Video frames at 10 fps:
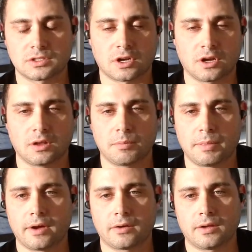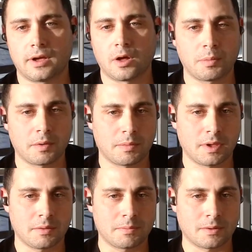it's all about helping
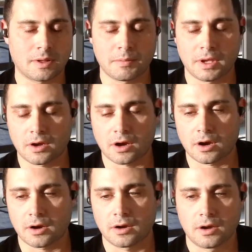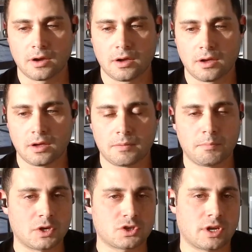people. I mean, our
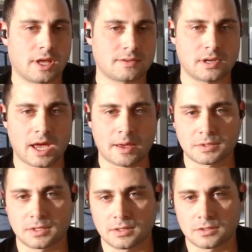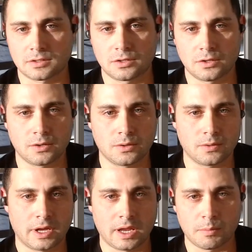mission at Synapse is
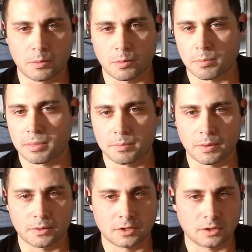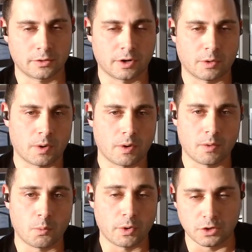to enable more people to learn and grow.
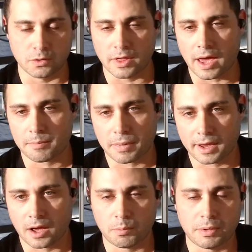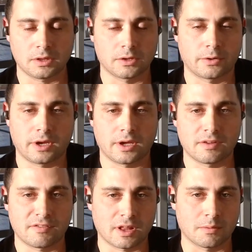And we do that by helping learning and
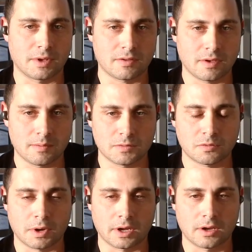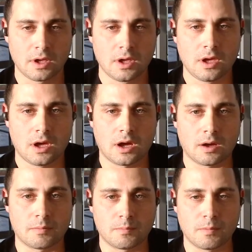development teams. But, but
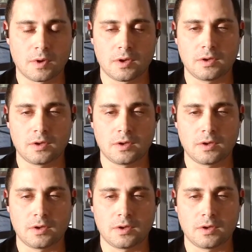on